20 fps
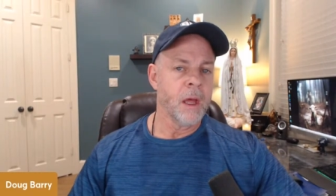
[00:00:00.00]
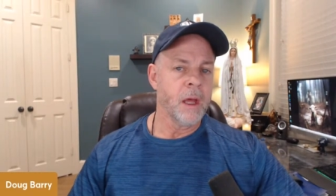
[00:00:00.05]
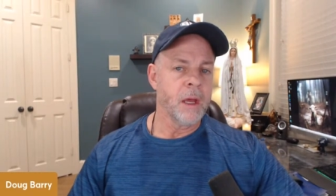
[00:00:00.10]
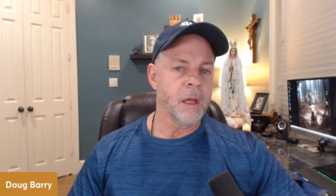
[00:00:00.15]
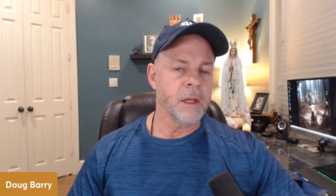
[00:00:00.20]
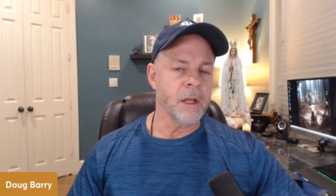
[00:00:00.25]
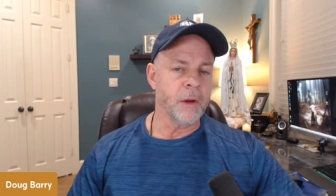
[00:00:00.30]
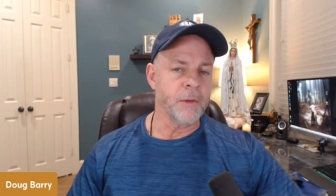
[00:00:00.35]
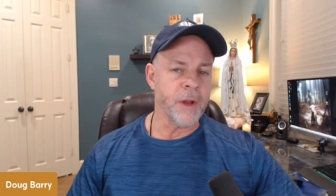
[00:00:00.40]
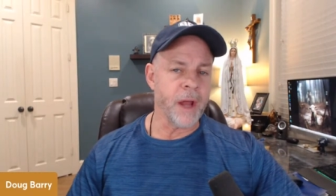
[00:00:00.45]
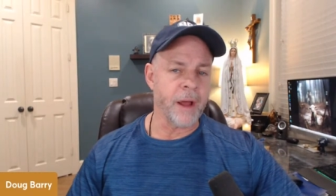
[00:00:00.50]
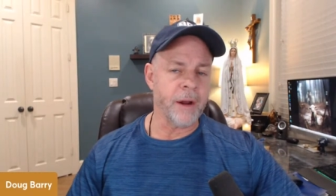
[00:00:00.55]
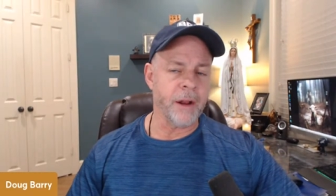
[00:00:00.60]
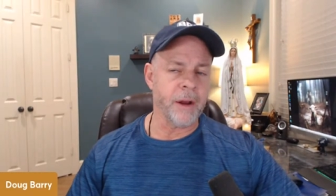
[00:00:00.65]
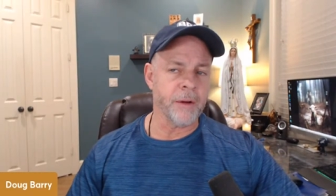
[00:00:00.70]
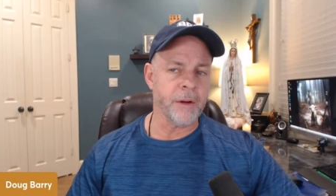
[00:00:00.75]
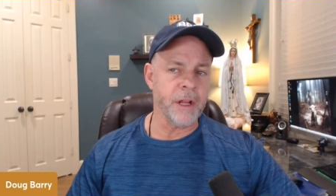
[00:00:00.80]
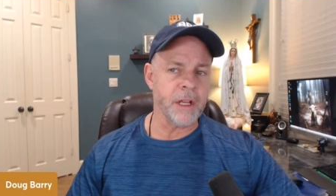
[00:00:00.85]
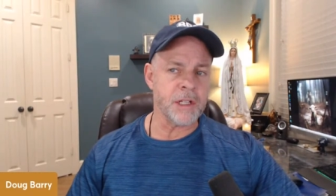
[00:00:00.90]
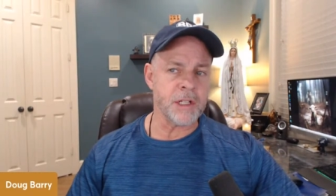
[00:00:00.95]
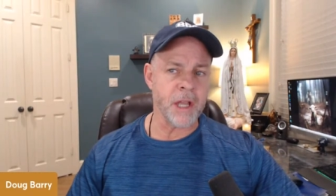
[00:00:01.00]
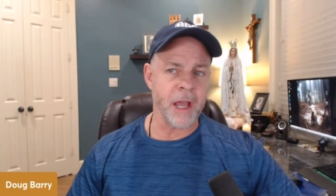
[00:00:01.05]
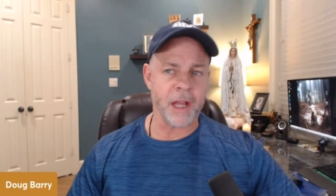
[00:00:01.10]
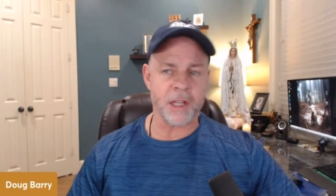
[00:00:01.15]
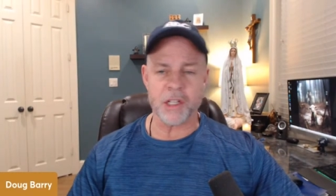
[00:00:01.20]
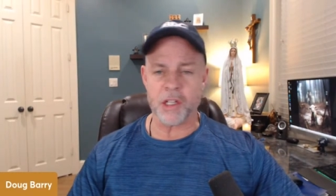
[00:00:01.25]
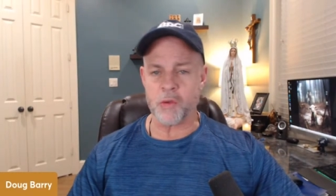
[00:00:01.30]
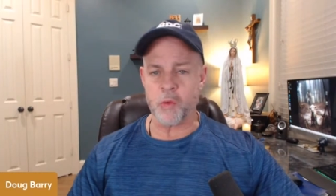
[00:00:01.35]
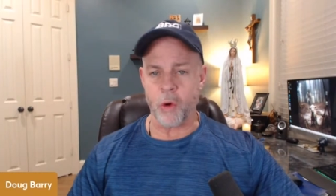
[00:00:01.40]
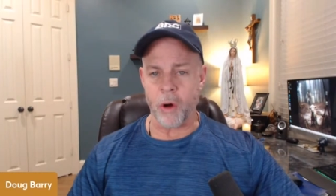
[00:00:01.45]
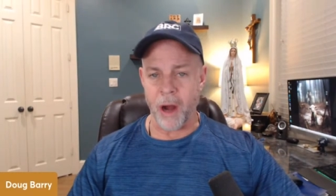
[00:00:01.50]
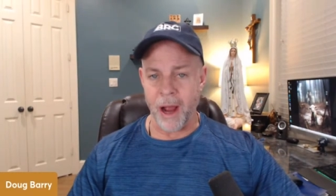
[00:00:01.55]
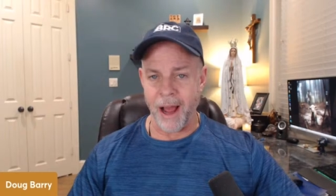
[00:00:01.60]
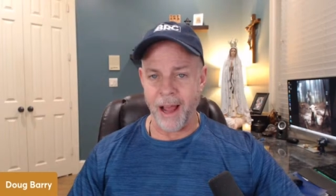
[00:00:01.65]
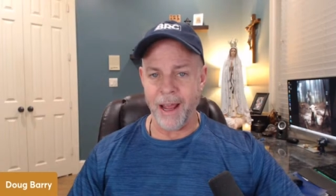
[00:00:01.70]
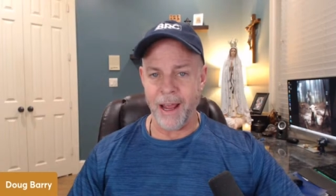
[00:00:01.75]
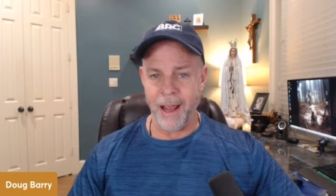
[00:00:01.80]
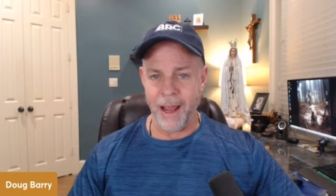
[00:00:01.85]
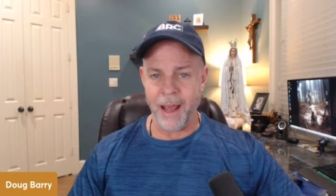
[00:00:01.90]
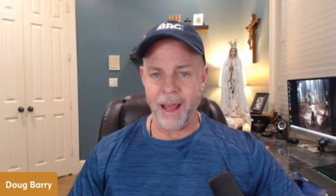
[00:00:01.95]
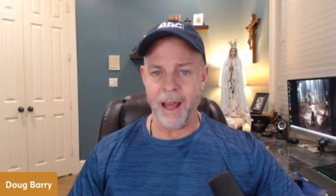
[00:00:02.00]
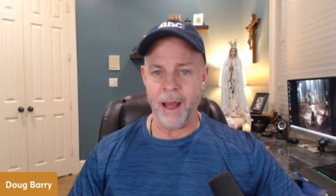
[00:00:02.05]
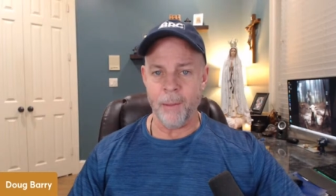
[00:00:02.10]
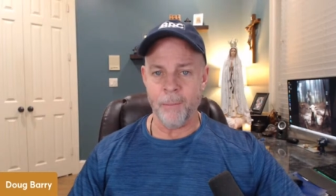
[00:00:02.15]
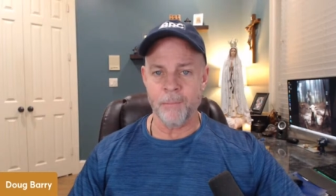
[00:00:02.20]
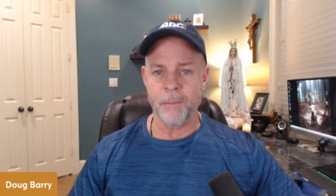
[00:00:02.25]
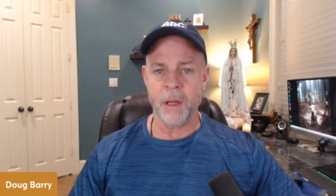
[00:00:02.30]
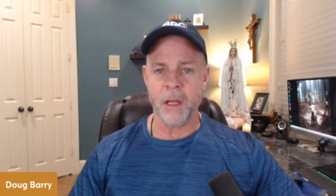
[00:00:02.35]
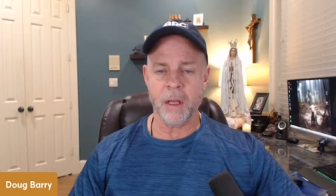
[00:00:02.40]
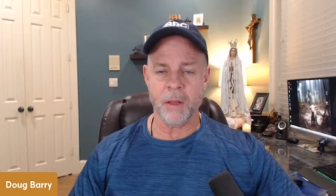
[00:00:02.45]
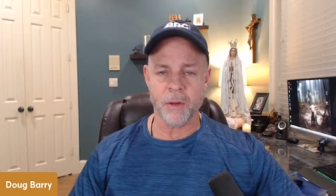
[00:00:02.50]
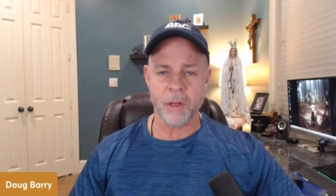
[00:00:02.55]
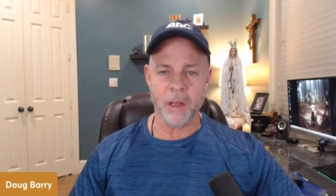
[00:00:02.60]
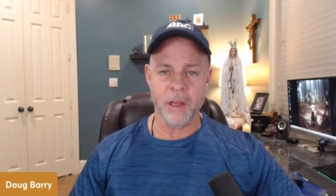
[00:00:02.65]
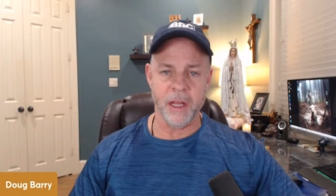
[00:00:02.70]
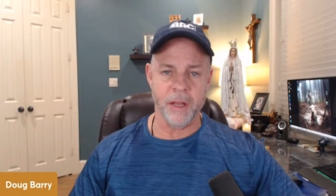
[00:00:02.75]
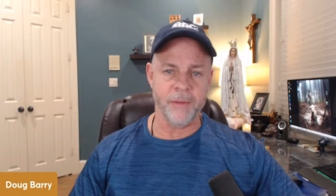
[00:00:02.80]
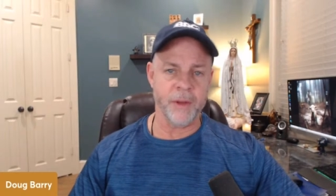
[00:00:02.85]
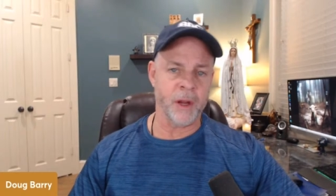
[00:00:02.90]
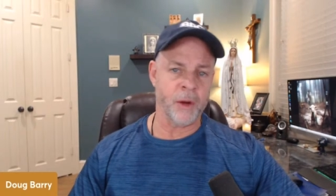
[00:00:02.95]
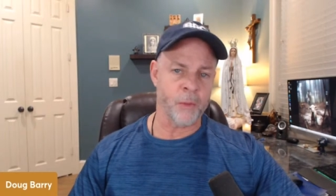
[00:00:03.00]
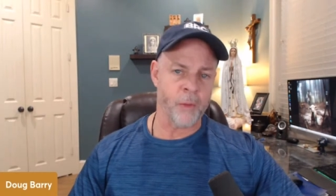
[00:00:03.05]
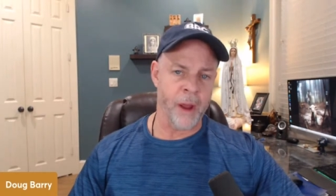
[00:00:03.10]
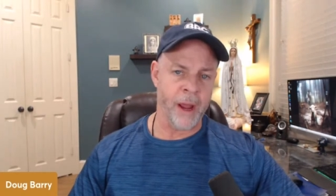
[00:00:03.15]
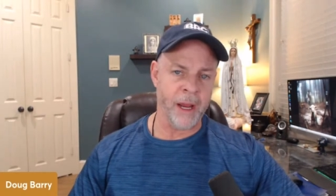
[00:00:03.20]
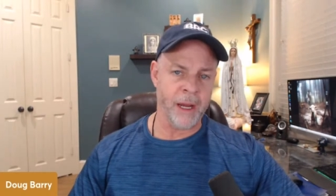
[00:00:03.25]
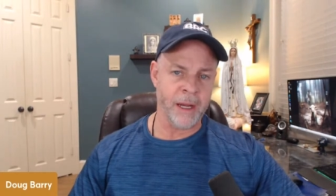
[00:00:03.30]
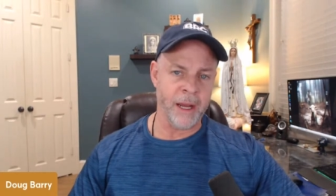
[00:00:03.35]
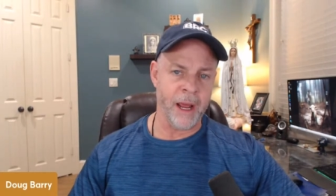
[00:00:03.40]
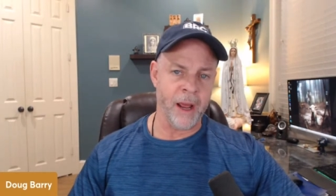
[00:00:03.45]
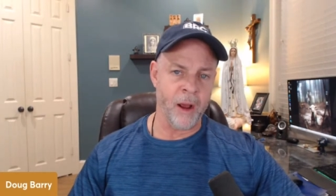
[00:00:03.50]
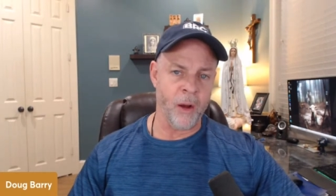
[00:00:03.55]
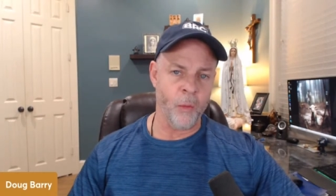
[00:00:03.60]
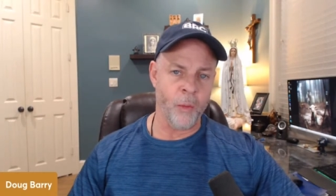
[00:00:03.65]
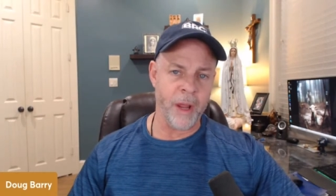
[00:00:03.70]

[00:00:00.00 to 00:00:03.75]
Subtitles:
You know, down here in East Texas, where I am living right now,